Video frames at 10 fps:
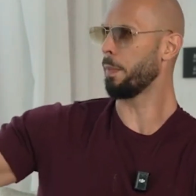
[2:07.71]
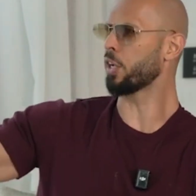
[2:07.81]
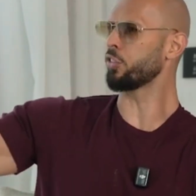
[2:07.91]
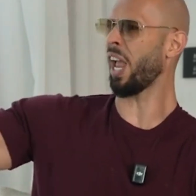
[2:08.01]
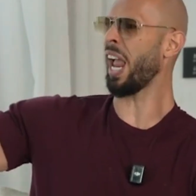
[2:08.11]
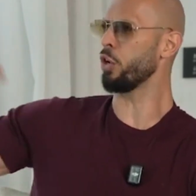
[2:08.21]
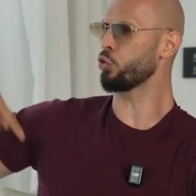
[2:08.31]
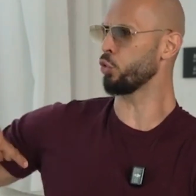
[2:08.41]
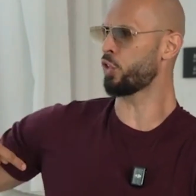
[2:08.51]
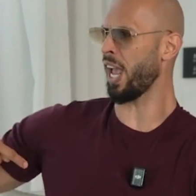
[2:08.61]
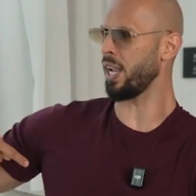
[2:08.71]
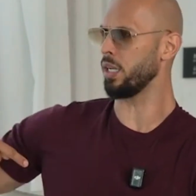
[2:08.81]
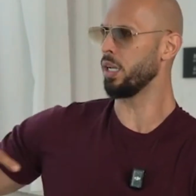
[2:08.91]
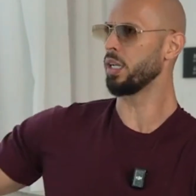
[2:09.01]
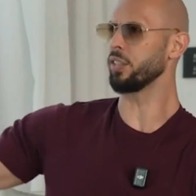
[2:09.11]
because Andrew Tate